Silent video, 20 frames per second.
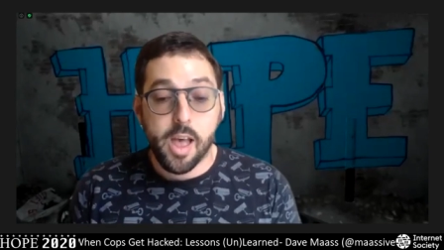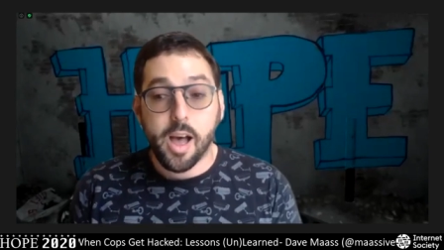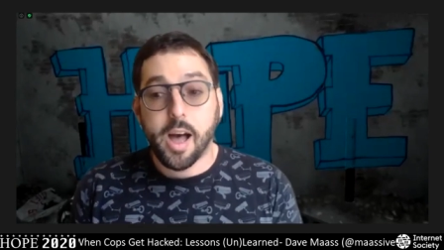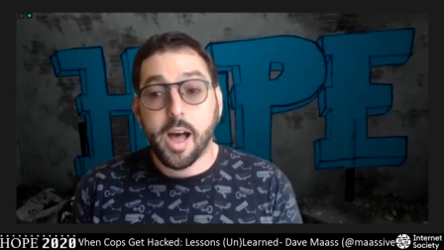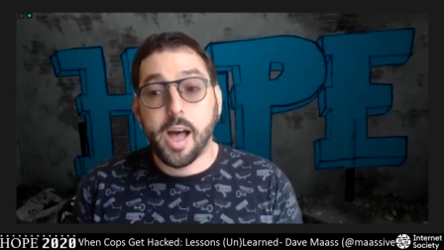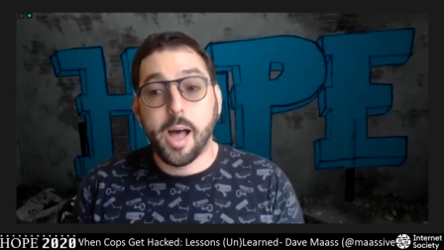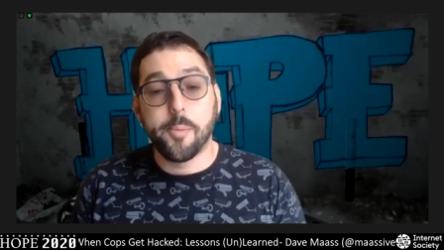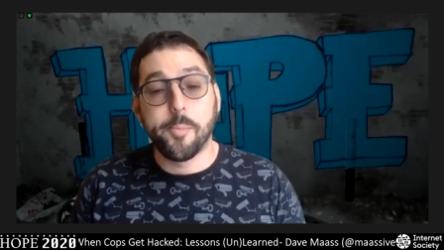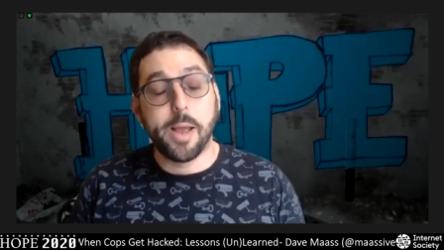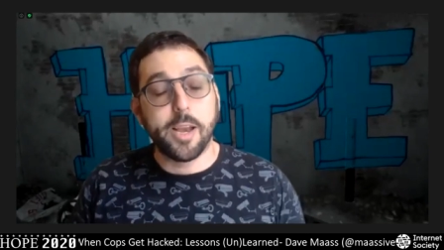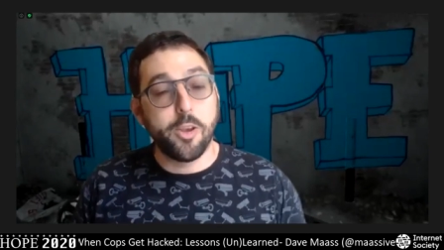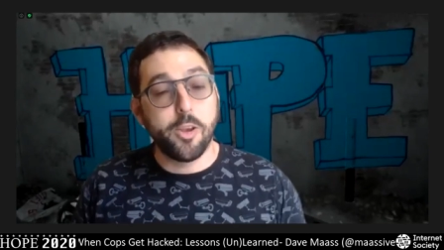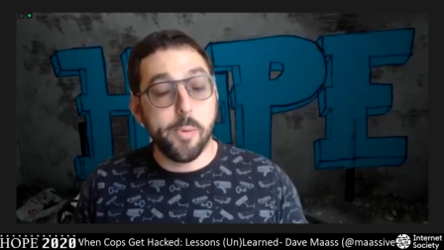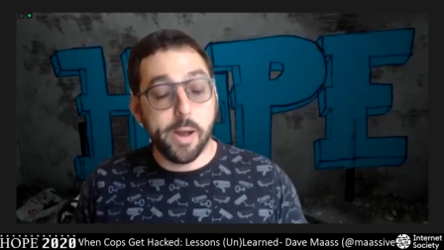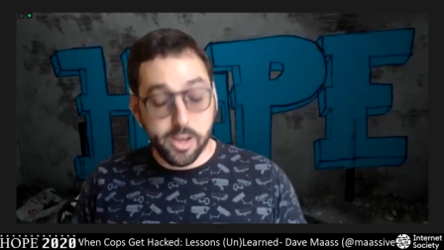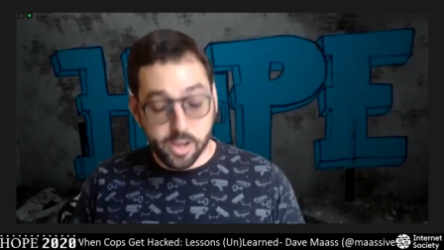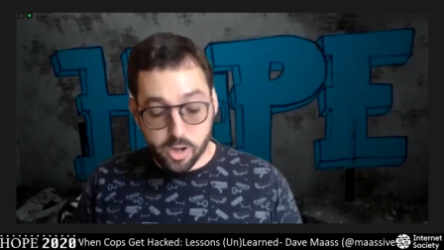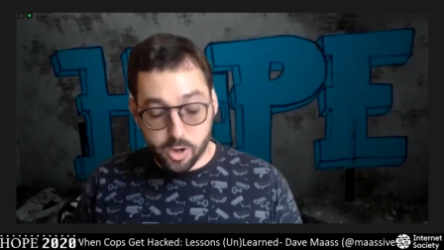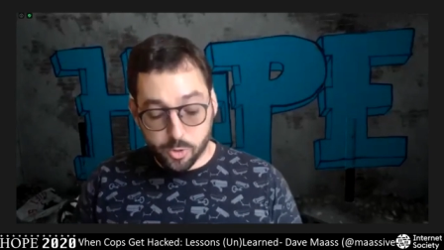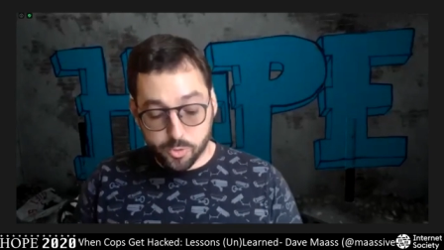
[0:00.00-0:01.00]
Um, and you
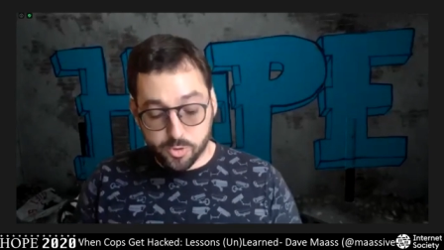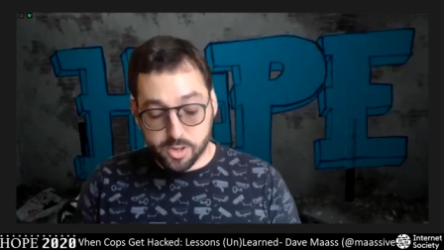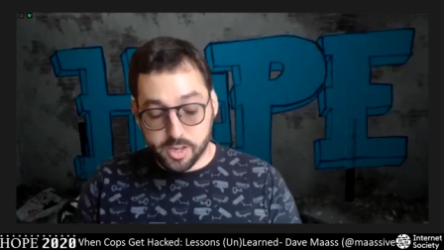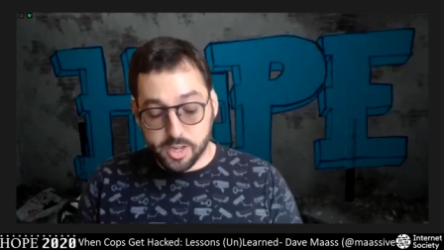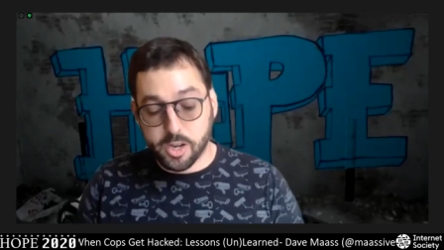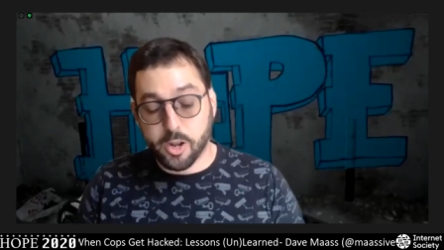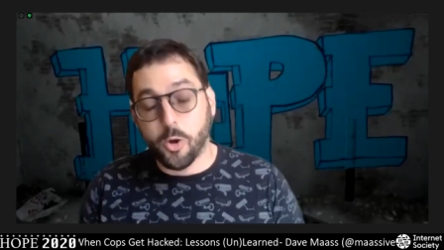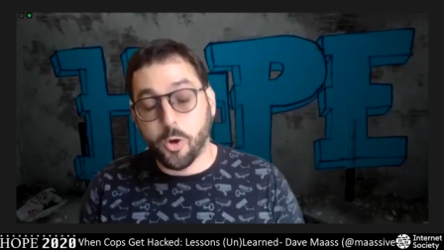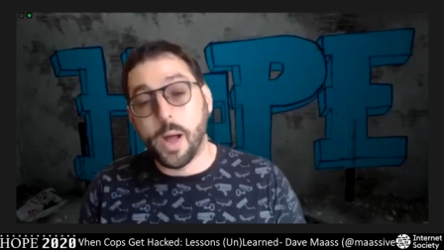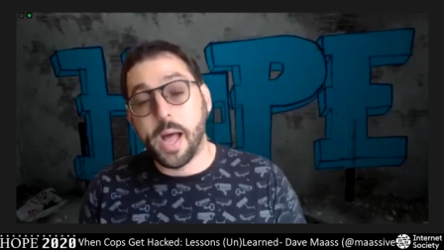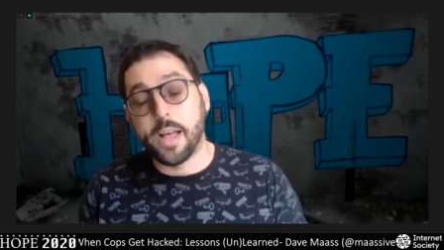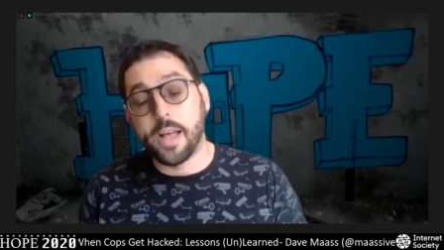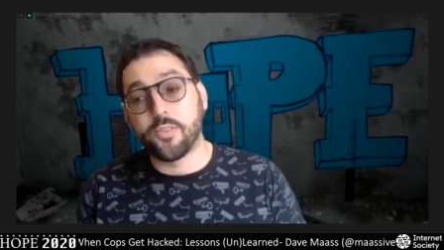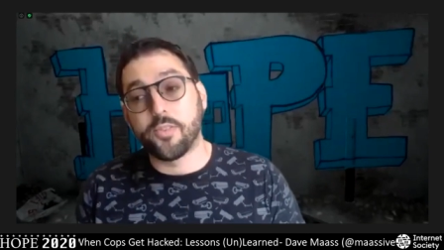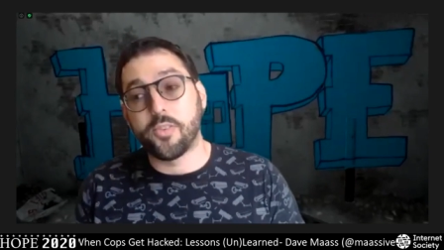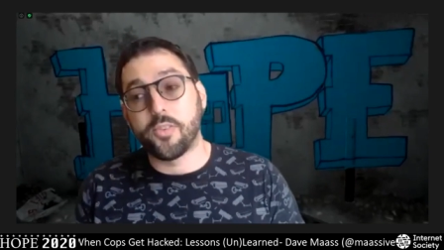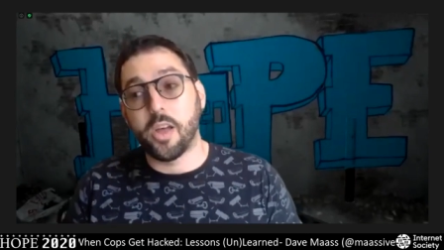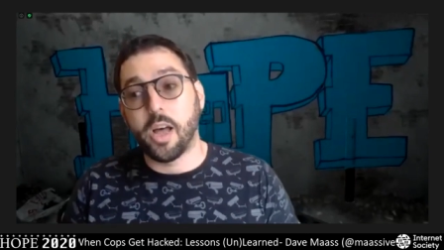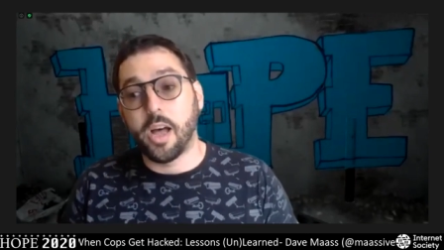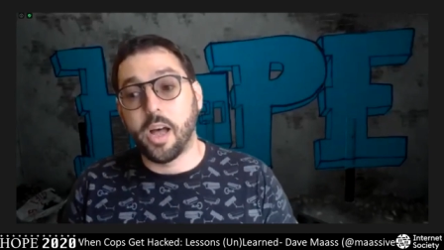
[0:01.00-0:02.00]
might know
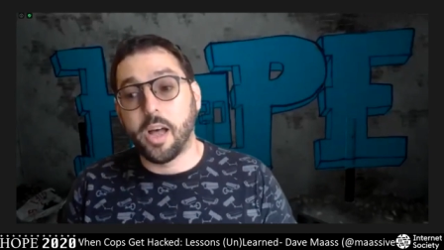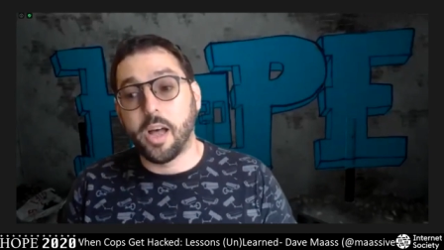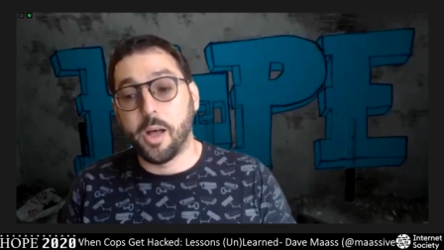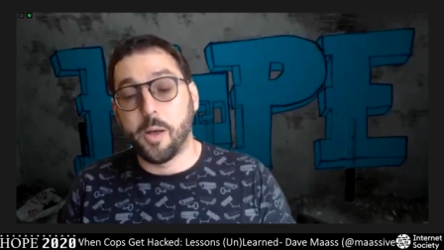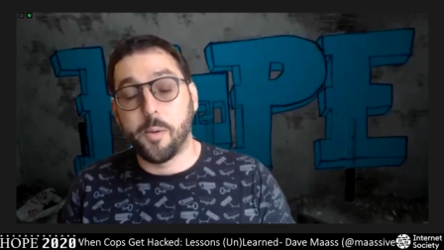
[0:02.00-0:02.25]
DDoS uh,